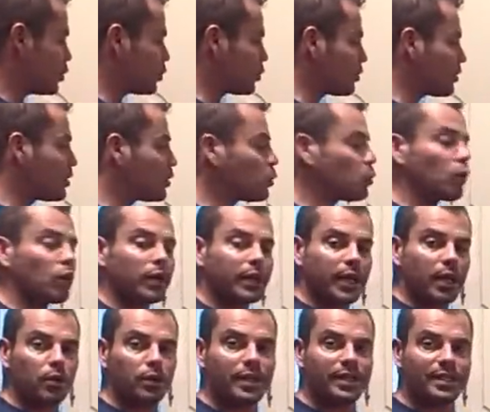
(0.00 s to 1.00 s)
During the
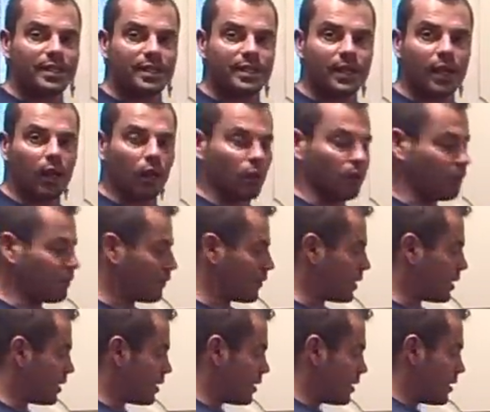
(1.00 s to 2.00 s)
workout
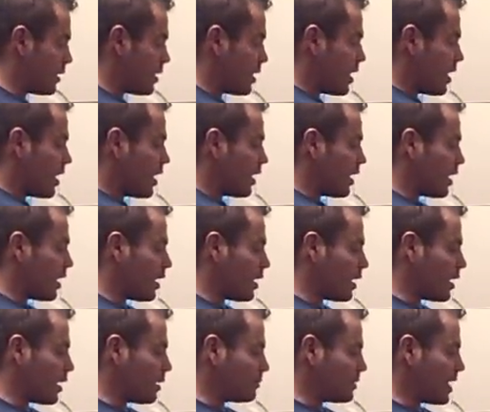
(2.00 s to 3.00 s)
itself,
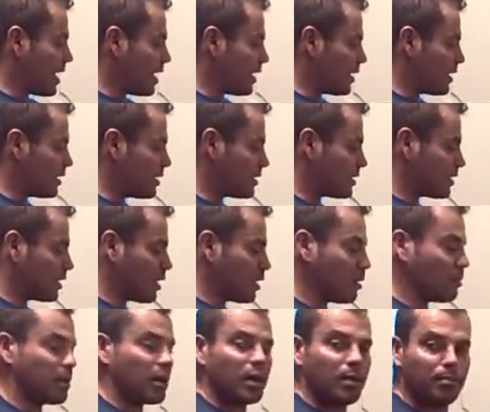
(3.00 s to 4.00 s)
I'm taking
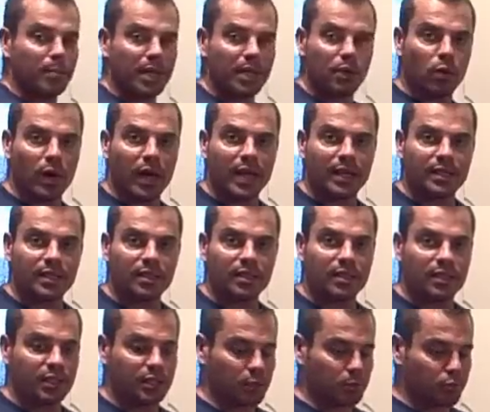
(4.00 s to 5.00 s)
some amino
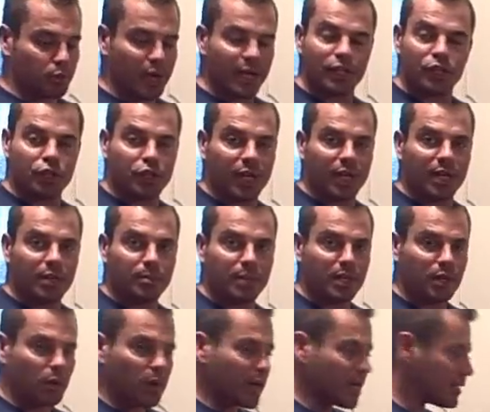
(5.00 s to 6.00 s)
acids. These are branched chain
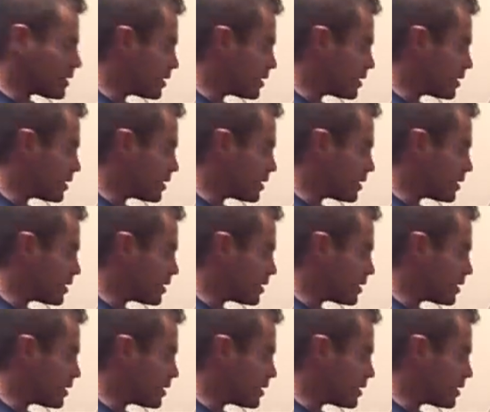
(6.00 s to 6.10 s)
amino